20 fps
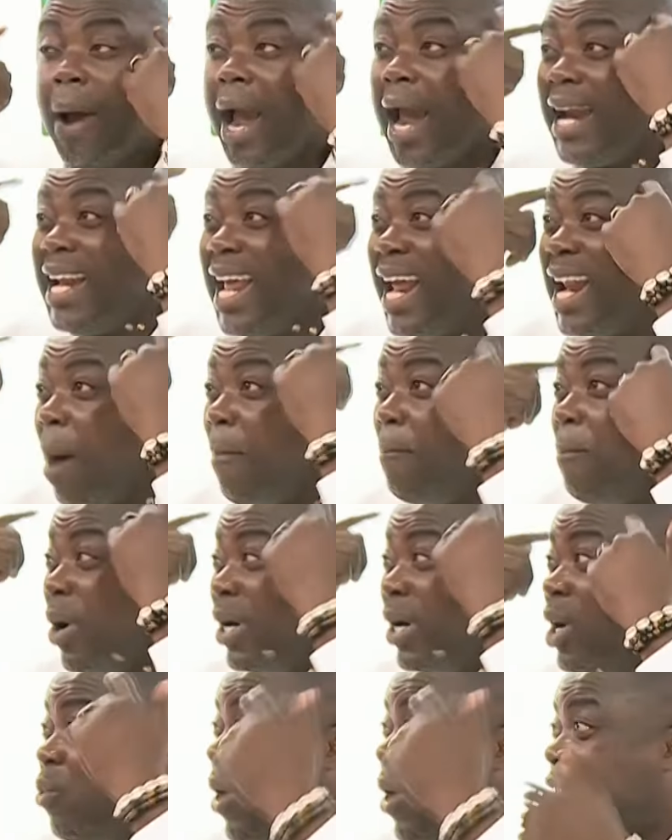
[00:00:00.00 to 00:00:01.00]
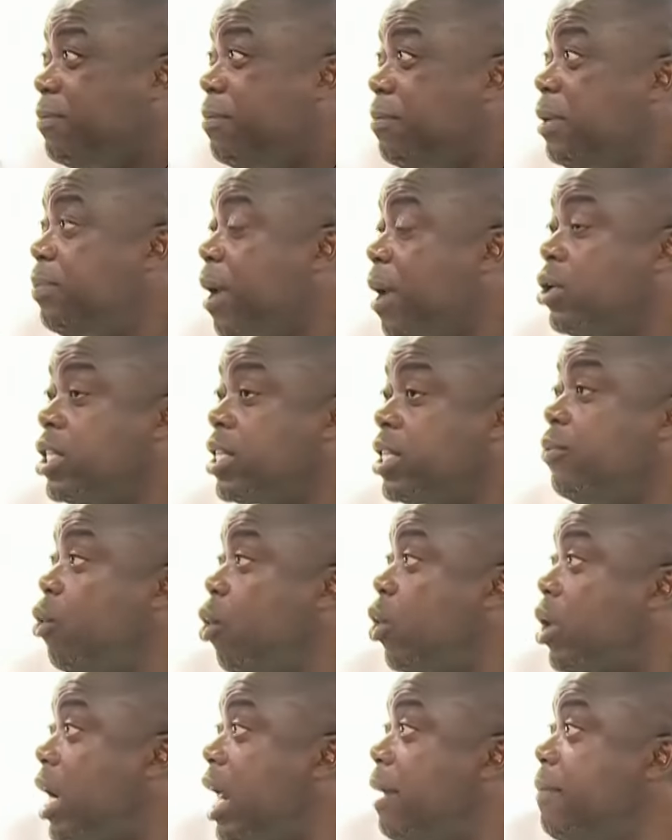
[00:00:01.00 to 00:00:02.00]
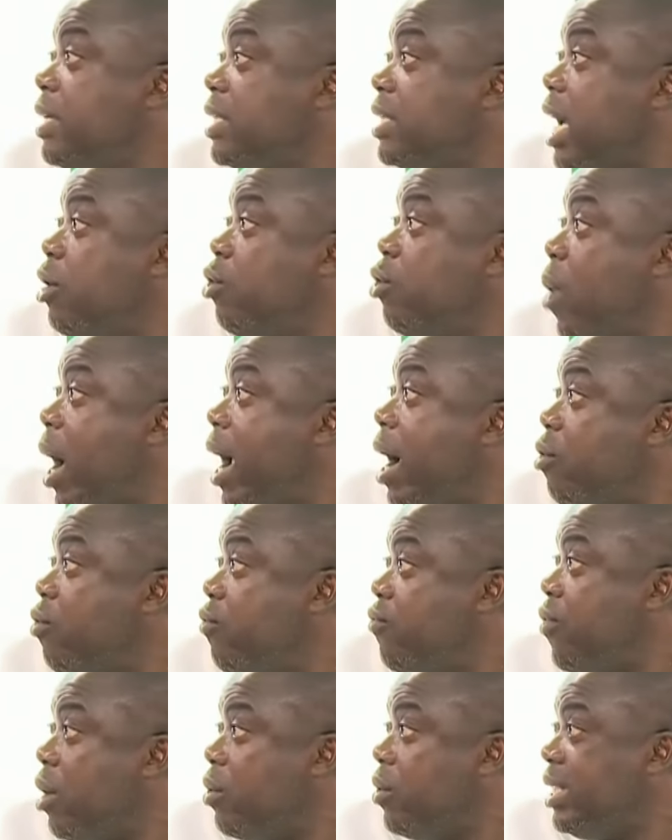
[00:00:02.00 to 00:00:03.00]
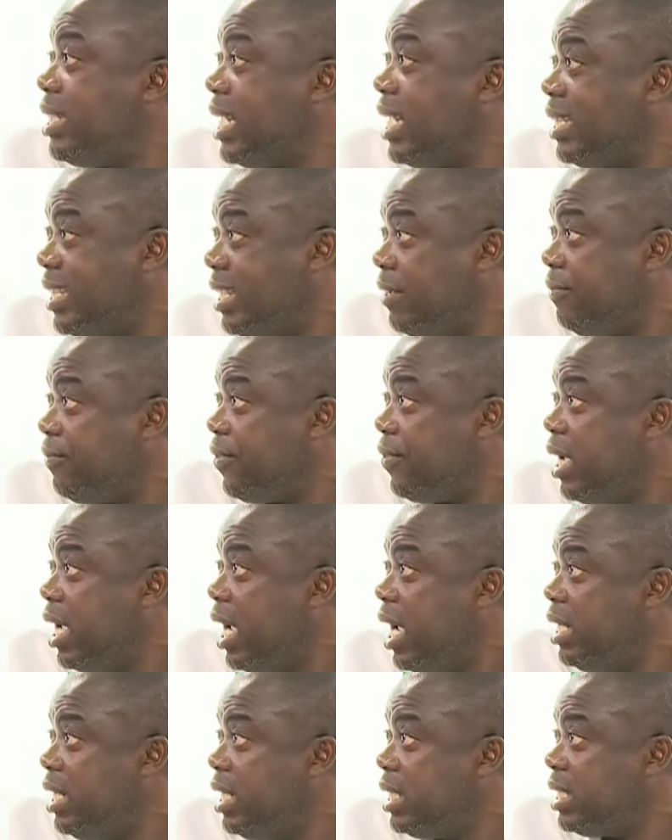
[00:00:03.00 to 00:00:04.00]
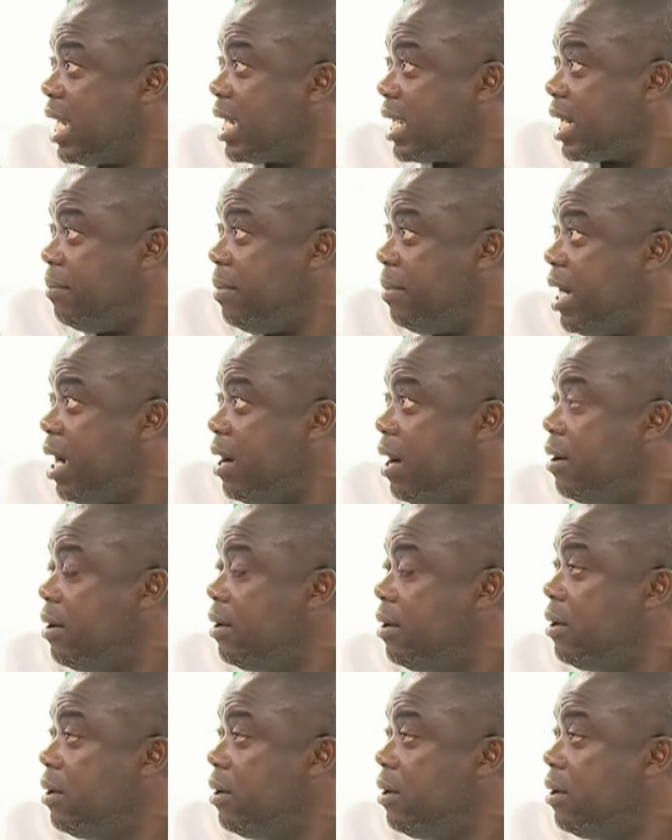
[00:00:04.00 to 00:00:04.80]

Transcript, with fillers: Head end of Bonnie with me blow to look. Let me tell you why Akufo-Addo is a thief and he's a criminal.